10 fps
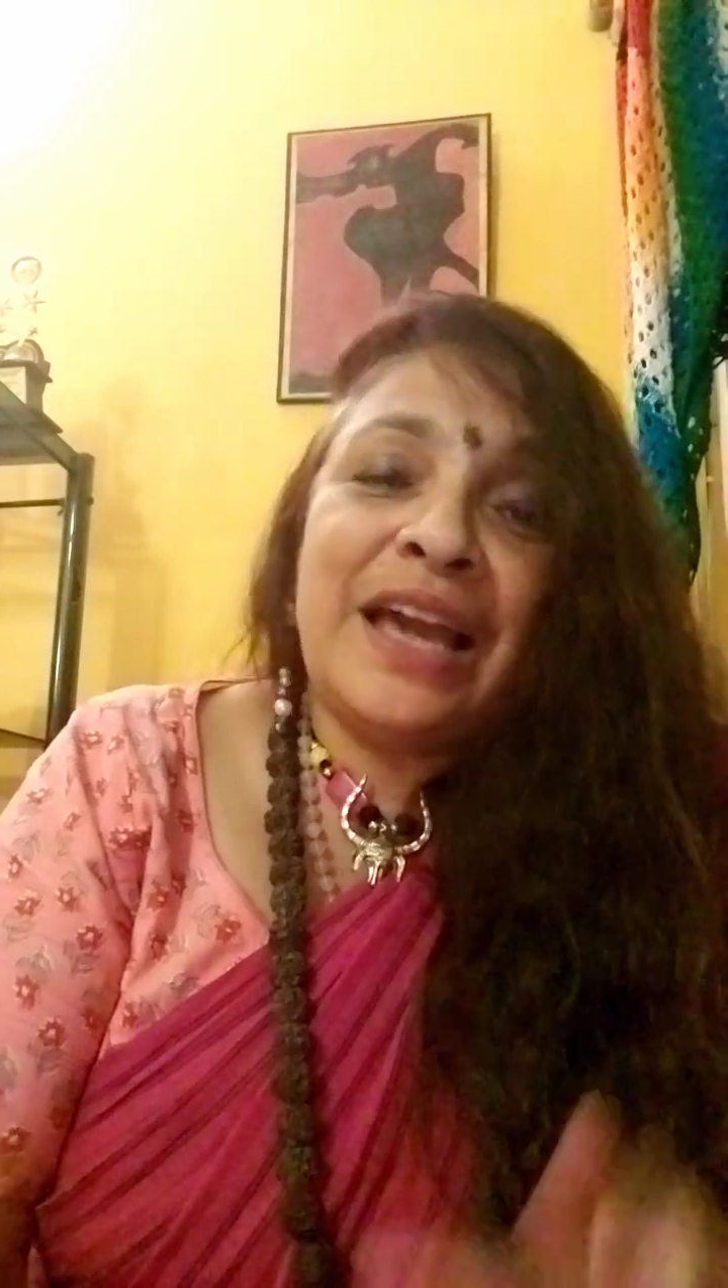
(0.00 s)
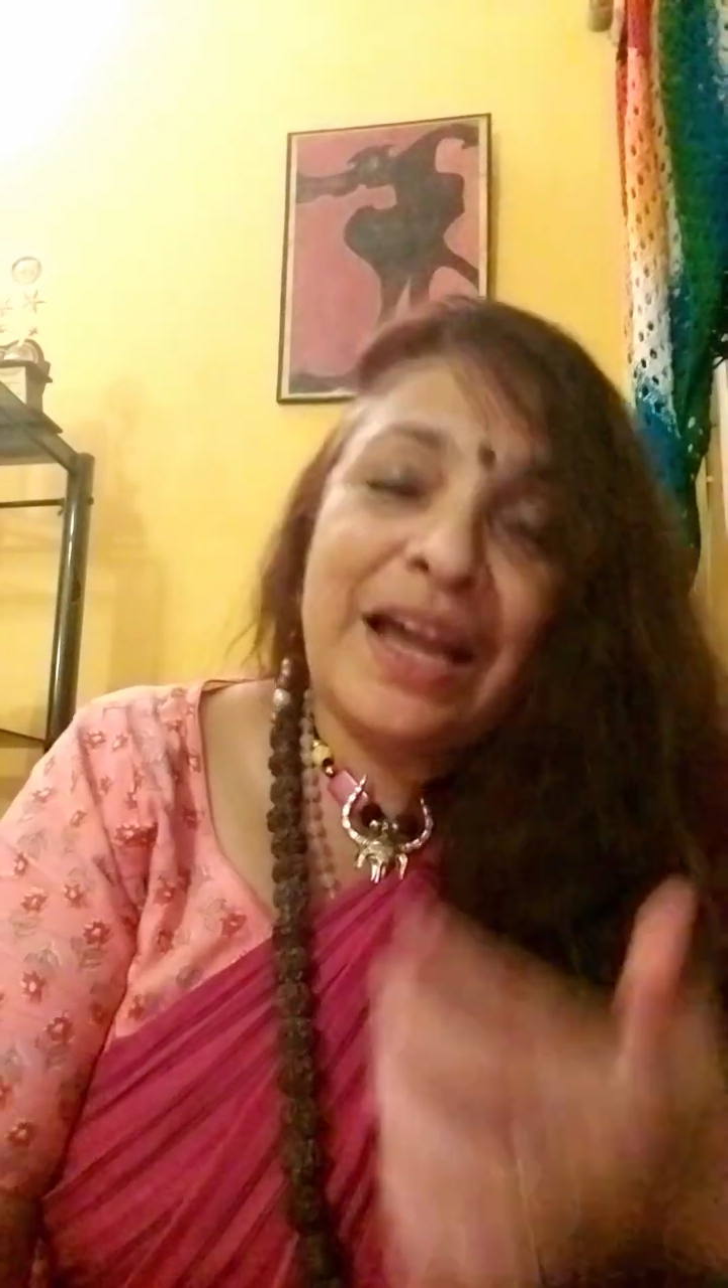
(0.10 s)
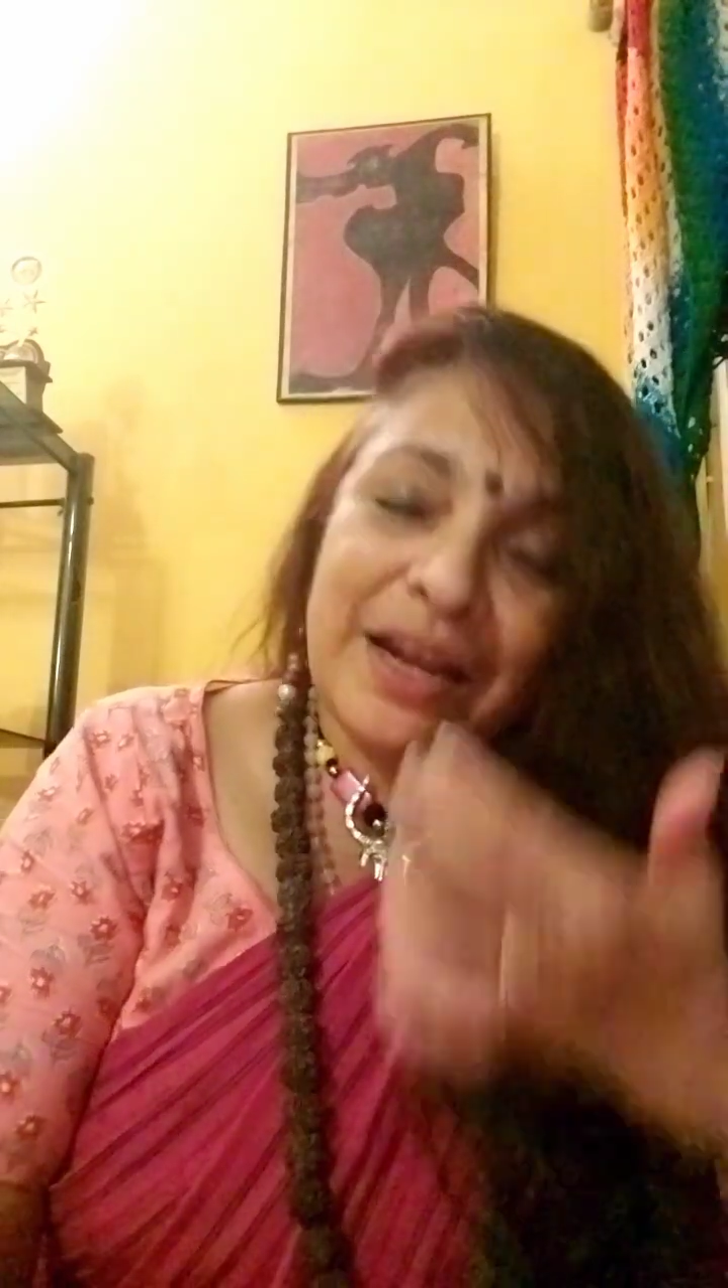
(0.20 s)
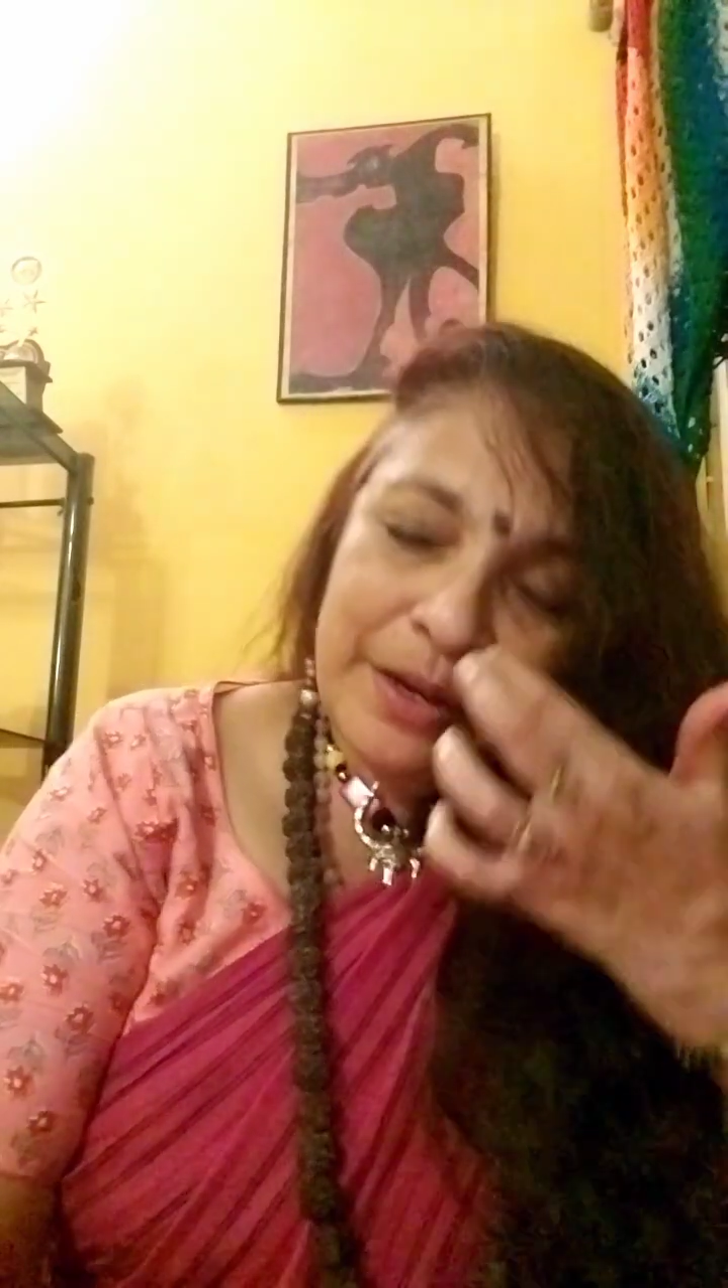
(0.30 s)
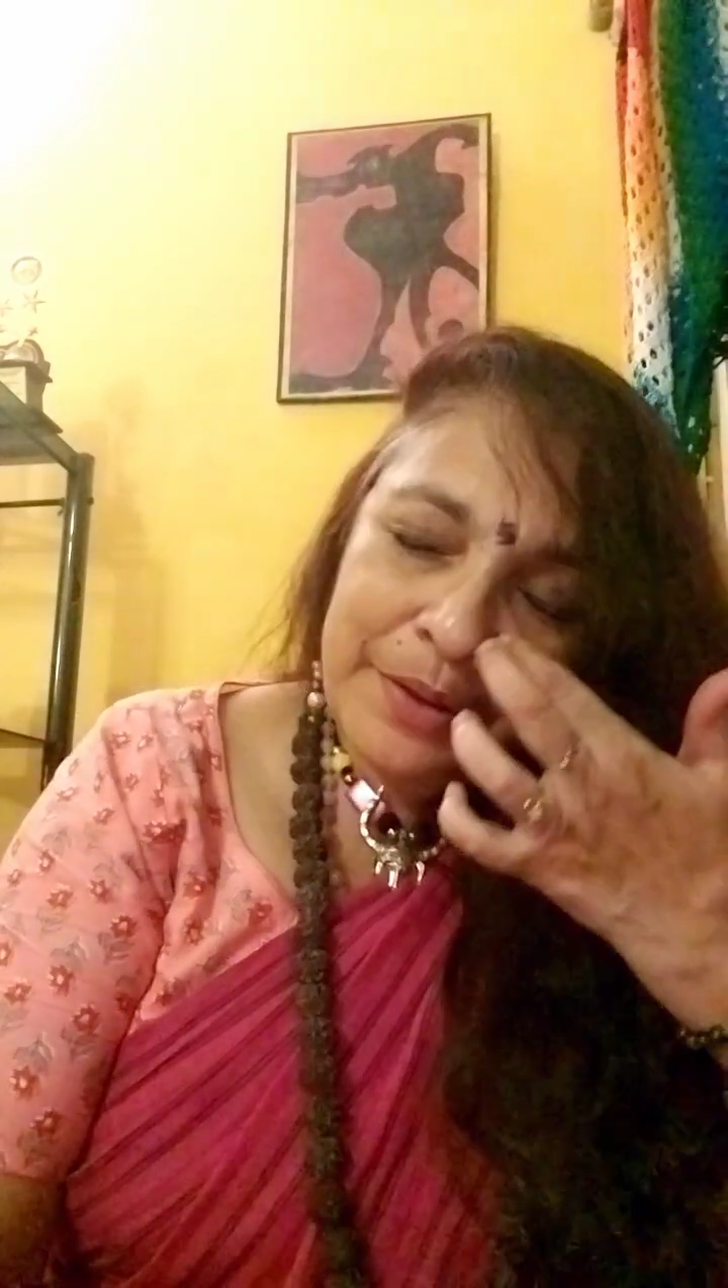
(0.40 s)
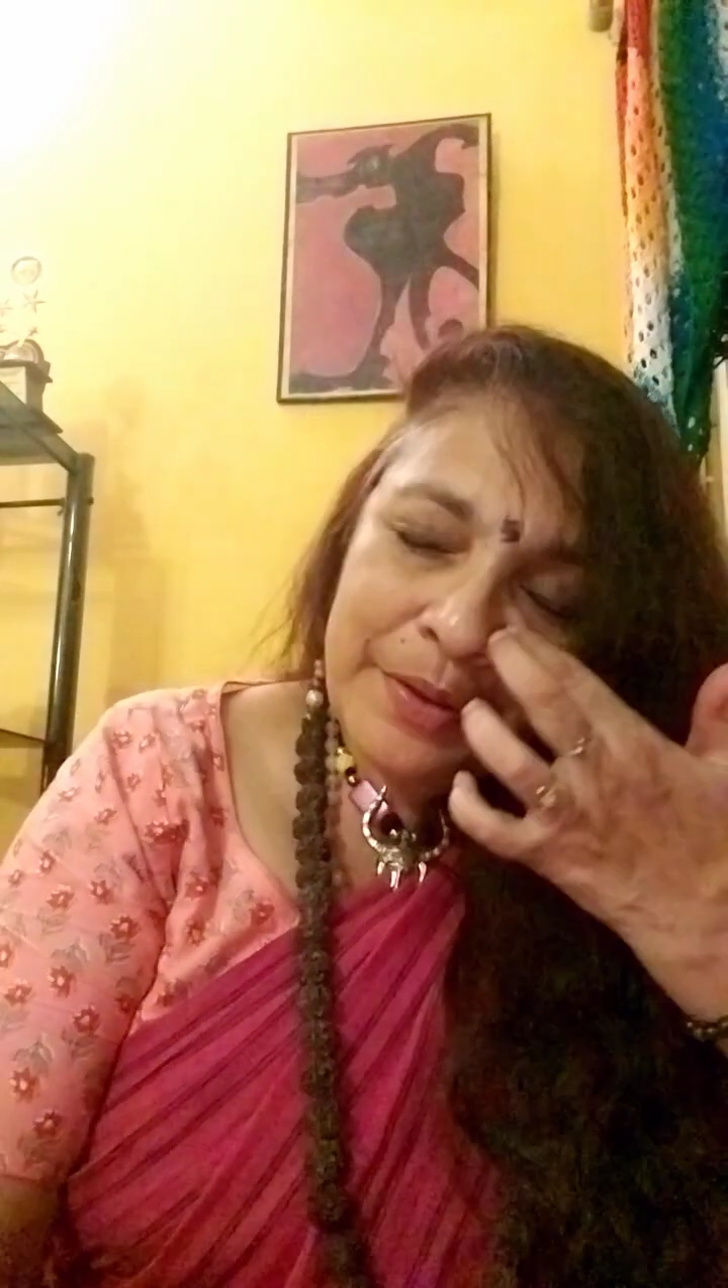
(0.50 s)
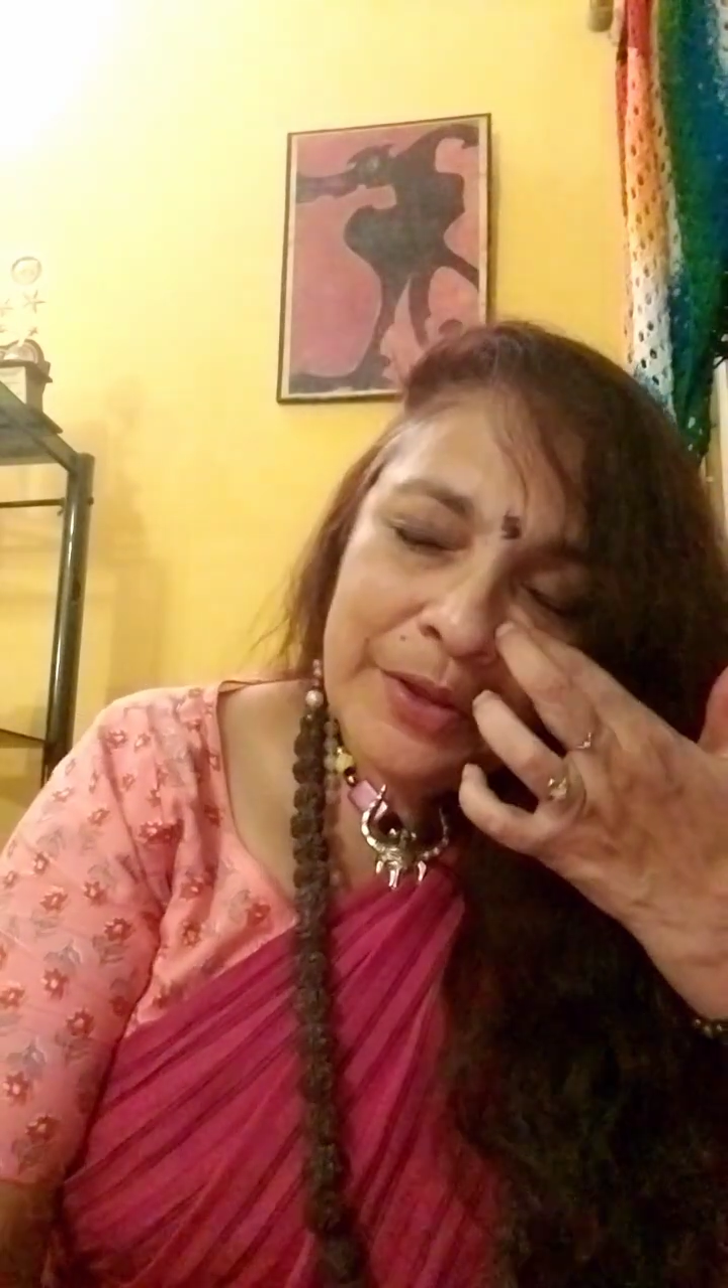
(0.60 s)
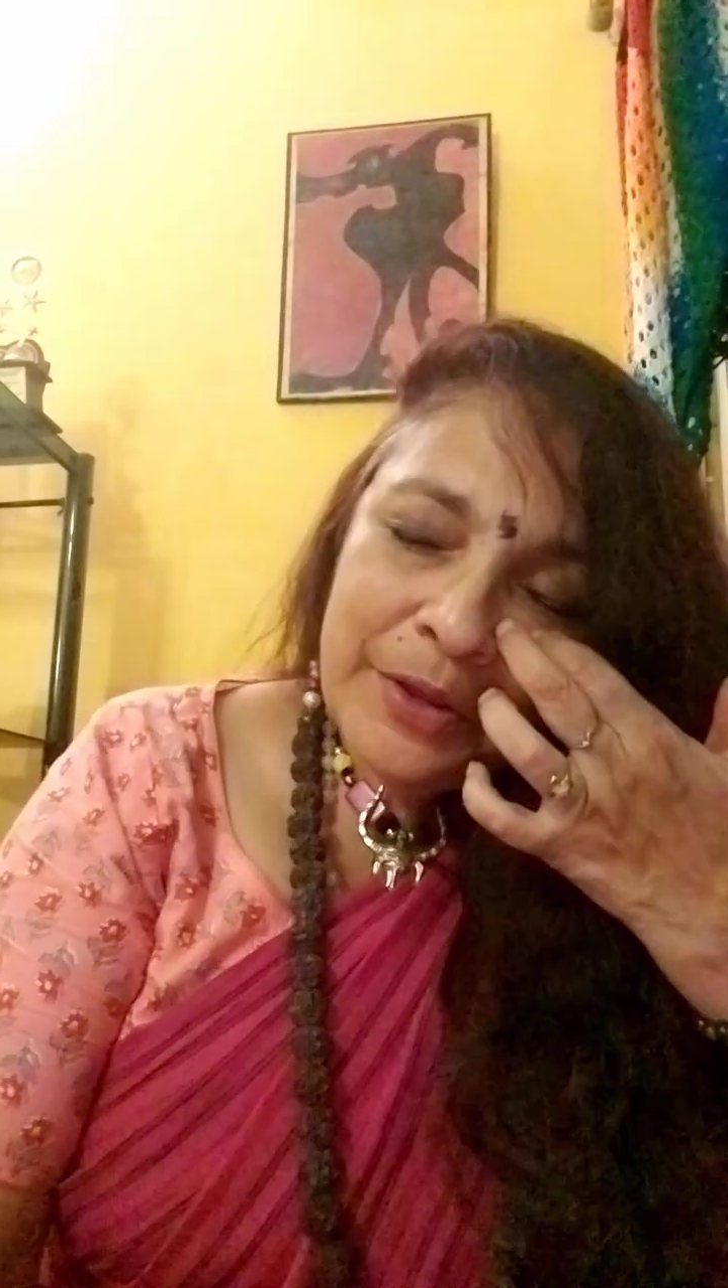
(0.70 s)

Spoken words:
and